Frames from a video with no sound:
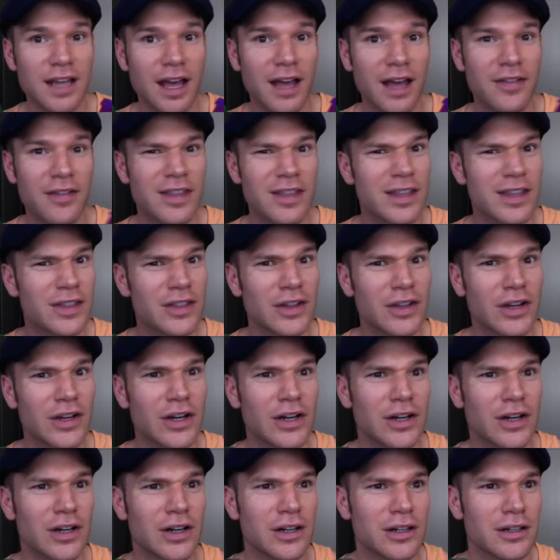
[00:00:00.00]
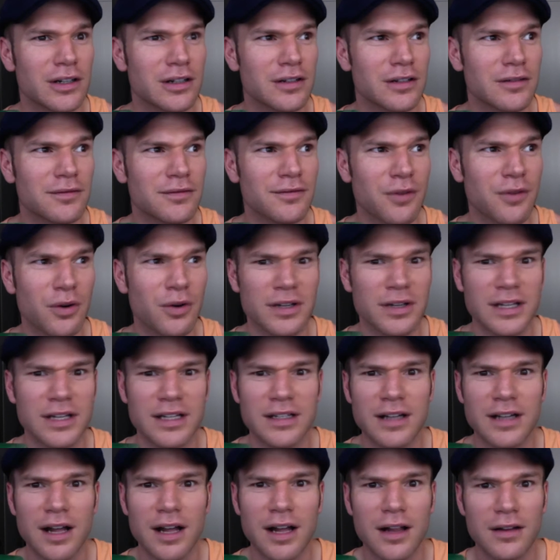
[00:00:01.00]
I think they're
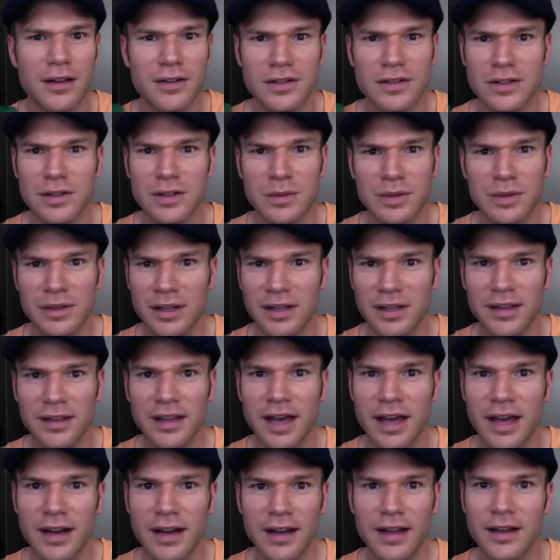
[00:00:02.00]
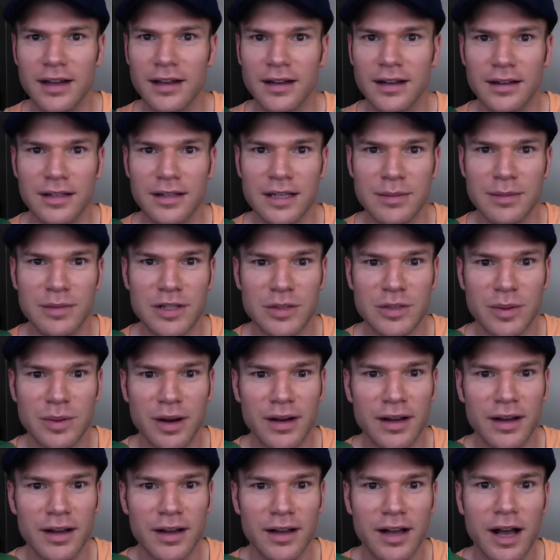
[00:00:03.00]
$14 or something like that at
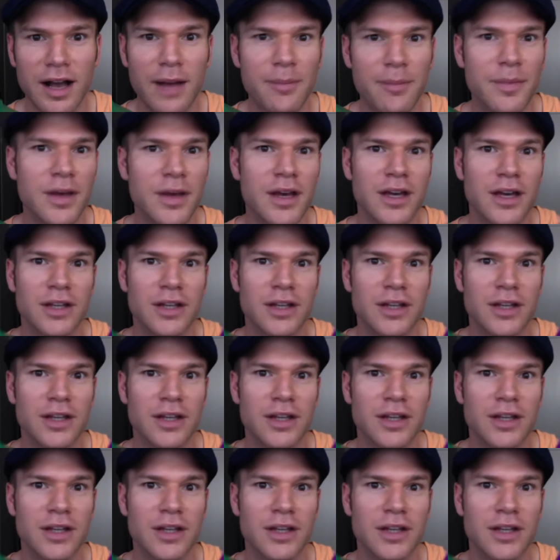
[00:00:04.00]
teambeachbody.com.